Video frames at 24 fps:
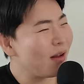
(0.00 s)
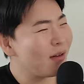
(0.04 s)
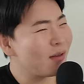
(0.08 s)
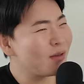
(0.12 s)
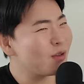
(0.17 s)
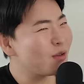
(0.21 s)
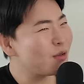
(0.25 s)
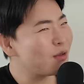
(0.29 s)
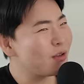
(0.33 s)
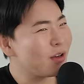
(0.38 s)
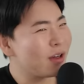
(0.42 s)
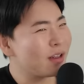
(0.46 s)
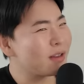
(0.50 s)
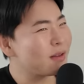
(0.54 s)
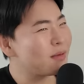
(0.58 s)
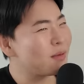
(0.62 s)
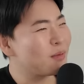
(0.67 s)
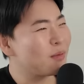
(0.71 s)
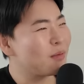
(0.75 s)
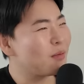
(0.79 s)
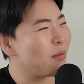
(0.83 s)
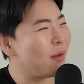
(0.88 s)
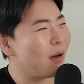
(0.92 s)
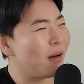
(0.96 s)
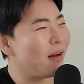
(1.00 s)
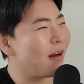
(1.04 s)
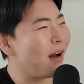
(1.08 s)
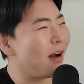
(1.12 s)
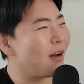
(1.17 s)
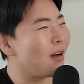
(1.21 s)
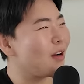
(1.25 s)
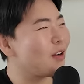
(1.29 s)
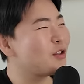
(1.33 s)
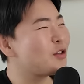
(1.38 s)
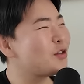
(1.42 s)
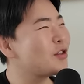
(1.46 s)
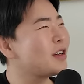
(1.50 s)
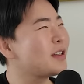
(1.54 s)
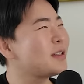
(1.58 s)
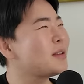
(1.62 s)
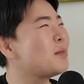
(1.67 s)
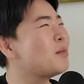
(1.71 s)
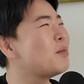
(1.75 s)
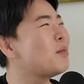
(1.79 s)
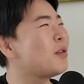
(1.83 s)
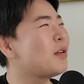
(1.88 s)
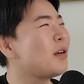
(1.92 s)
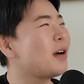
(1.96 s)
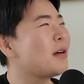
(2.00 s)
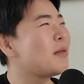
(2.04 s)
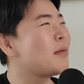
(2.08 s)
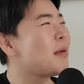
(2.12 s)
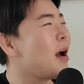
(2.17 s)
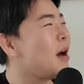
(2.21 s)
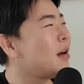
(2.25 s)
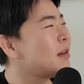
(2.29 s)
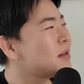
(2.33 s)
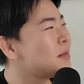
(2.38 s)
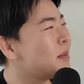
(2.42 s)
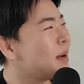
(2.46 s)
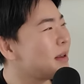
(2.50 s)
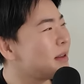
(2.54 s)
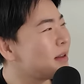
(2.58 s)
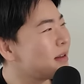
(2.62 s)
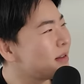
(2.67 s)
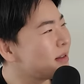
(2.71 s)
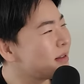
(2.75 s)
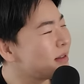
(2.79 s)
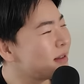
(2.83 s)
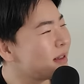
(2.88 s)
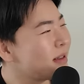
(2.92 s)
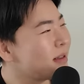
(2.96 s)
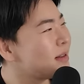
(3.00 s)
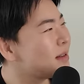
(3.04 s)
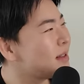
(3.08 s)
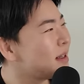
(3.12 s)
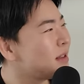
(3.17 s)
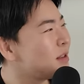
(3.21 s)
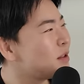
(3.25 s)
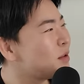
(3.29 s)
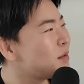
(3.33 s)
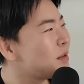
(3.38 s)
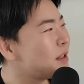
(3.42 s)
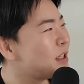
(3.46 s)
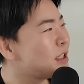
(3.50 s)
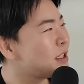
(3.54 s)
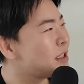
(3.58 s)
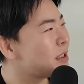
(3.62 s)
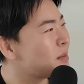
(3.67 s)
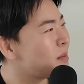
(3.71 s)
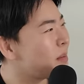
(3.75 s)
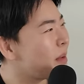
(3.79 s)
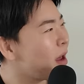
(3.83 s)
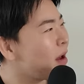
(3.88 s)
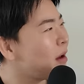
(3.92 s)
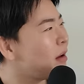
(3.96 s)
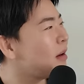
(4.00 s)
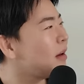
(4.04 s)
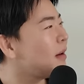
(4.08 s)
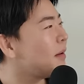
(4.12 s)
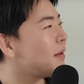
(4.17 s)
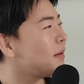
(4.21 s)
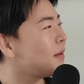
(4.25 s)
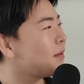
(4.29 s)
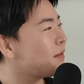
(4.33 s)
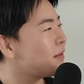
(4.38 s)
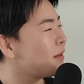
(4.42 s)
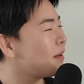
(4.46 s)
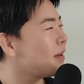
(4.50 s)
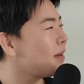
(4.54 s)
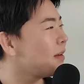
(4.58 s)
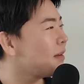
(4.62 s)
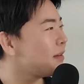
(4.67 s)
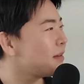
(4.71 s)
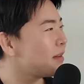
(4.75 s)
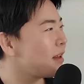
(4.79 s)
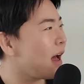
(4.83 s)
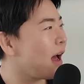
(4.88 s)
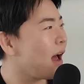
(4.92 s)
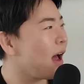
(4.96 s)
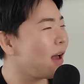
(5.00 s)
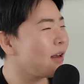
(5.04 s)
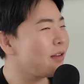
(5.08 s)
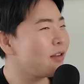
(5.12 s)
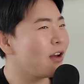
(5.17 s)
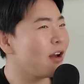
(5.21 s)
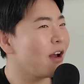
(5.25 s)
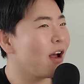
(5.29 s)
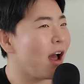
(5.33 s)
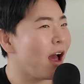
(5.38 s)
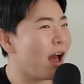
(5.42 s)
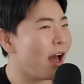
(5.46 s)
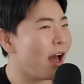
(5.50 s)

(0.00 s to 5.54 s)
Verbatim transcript: Uh, so you guys are, aren't you guys more aroused by this the sense of the smell of the the the